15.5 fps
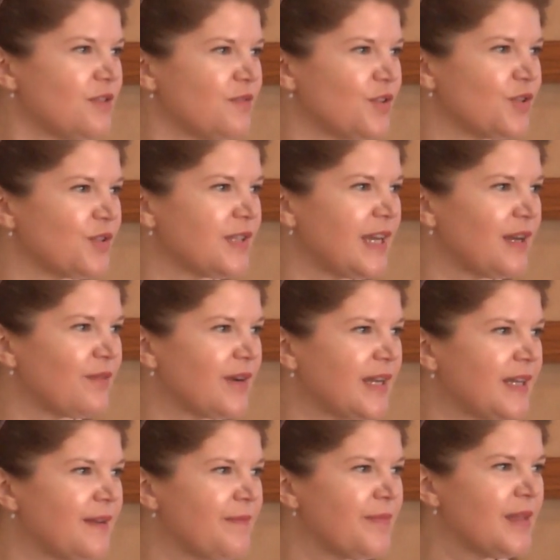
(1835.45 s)
You've heard that,
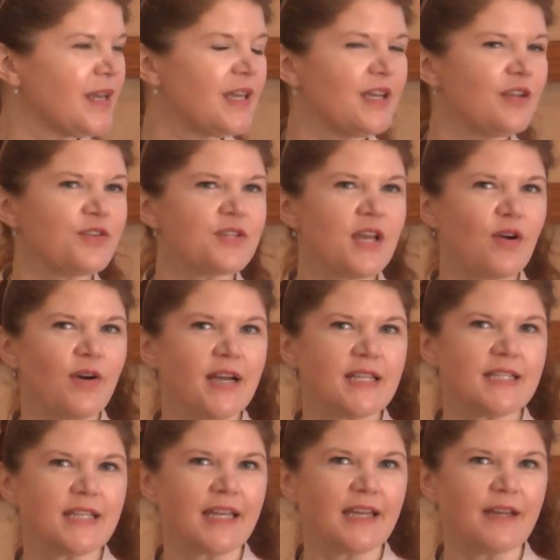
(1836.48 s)
right? Here's how I
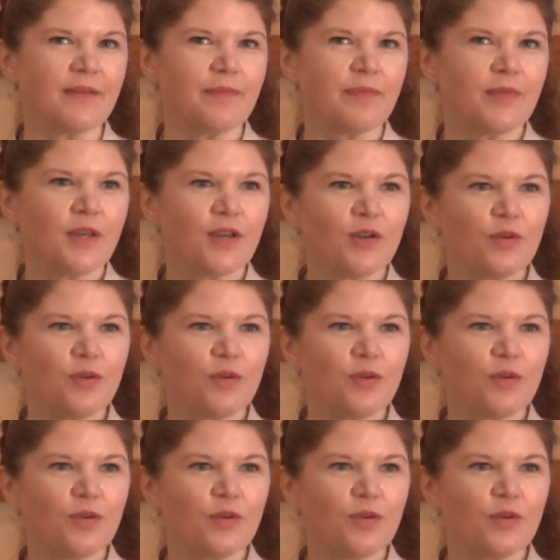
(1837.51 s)
say it.